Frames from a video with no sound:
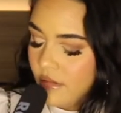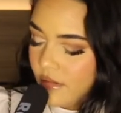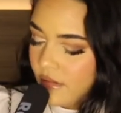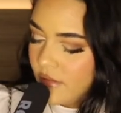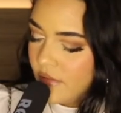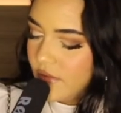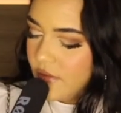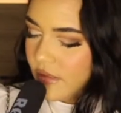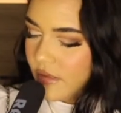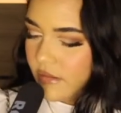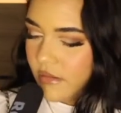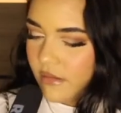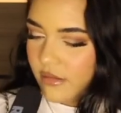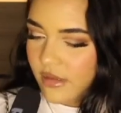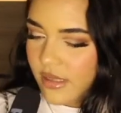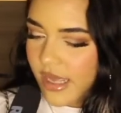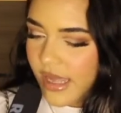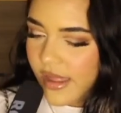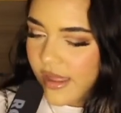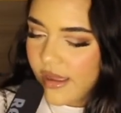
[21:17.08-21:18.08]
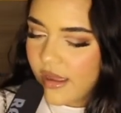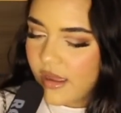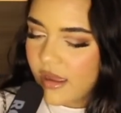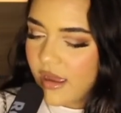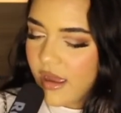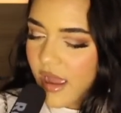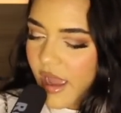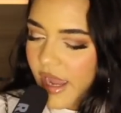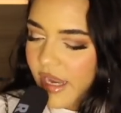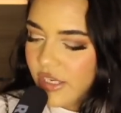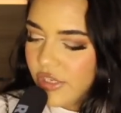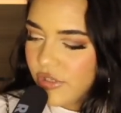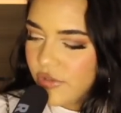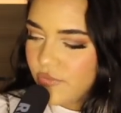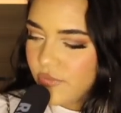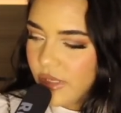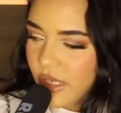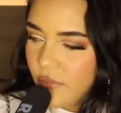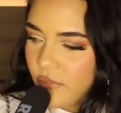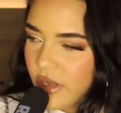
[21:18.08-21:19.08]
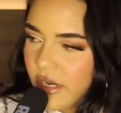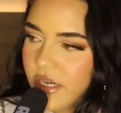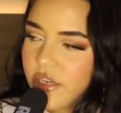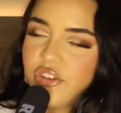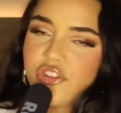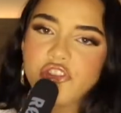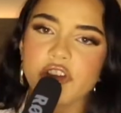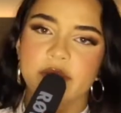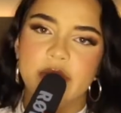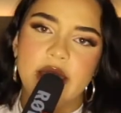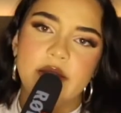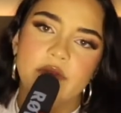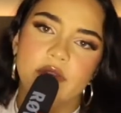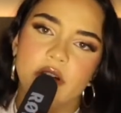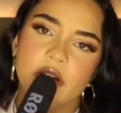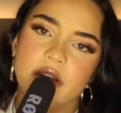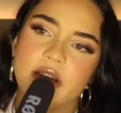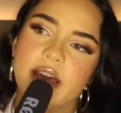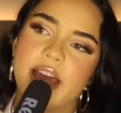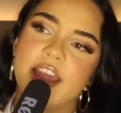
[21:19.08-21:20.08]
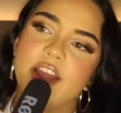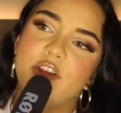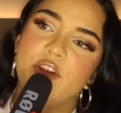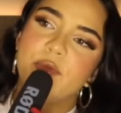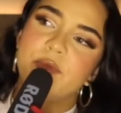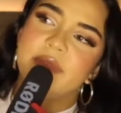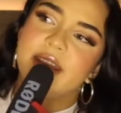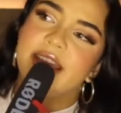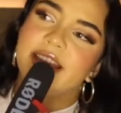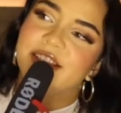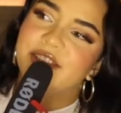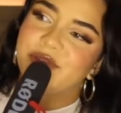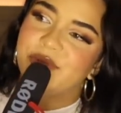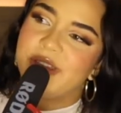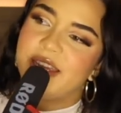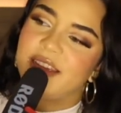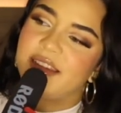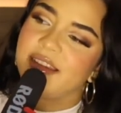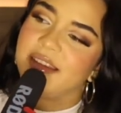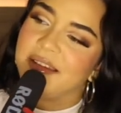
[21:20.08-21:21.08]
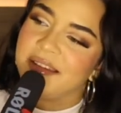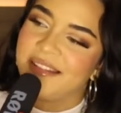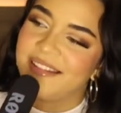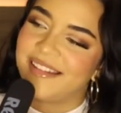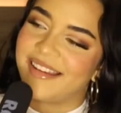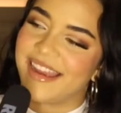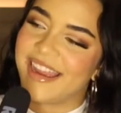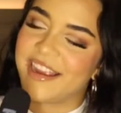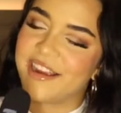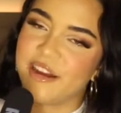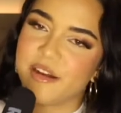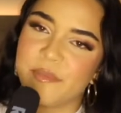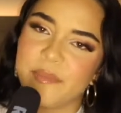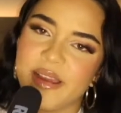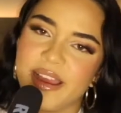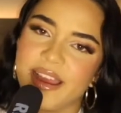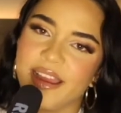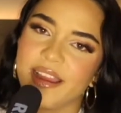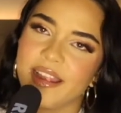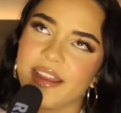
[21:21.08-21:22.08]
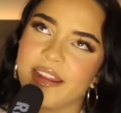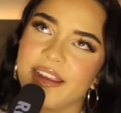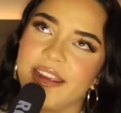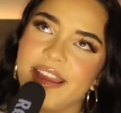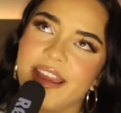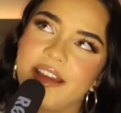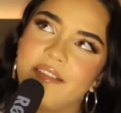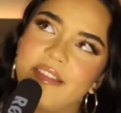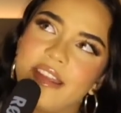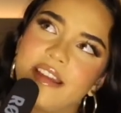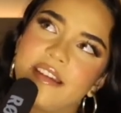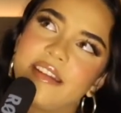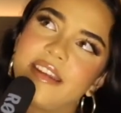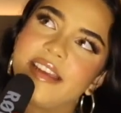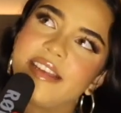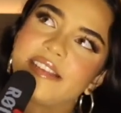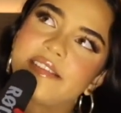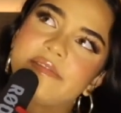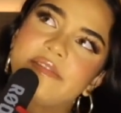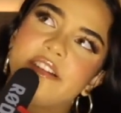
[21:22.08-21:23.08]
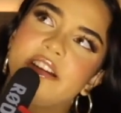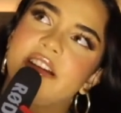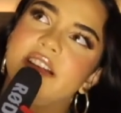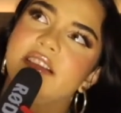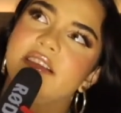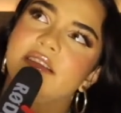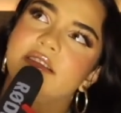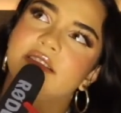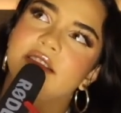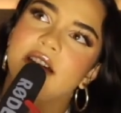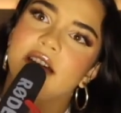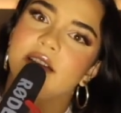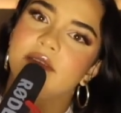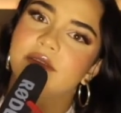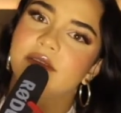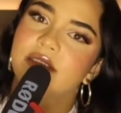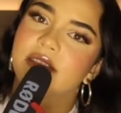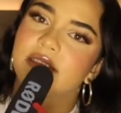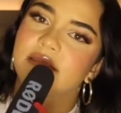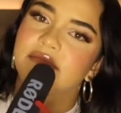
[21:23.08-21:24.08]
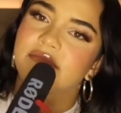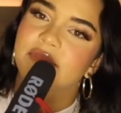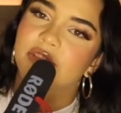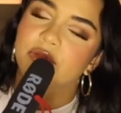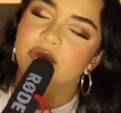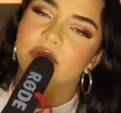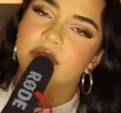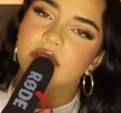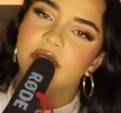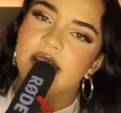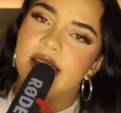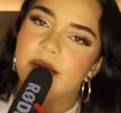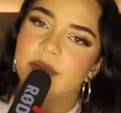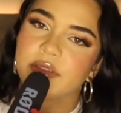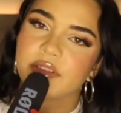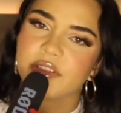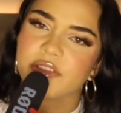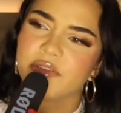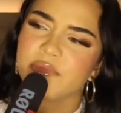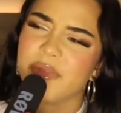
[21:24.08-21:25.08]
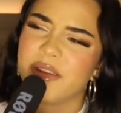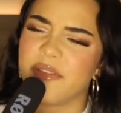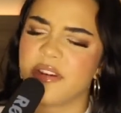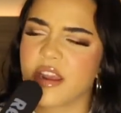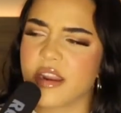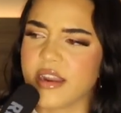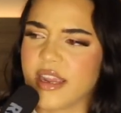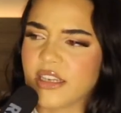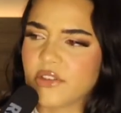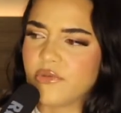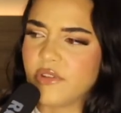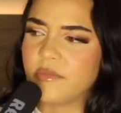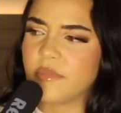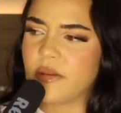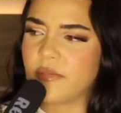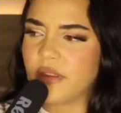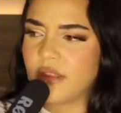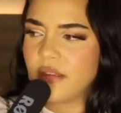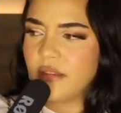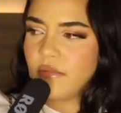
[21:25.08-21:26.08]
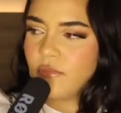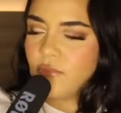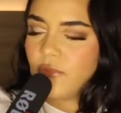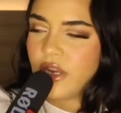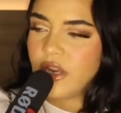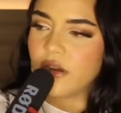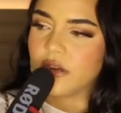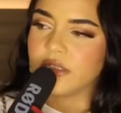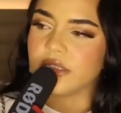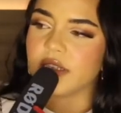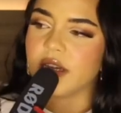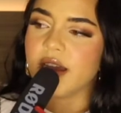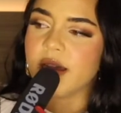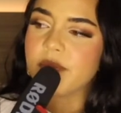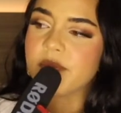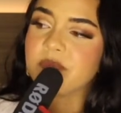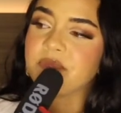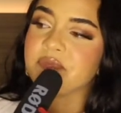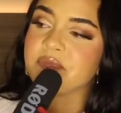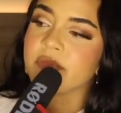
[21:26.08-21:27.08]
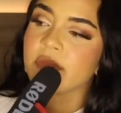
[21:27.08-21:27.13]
still. Nah, I just really want to enjoy my fall. I hope next week I come back and I have, like, a nice, fun, soft, cool episode. Maybe not next week. Maybe the week on top.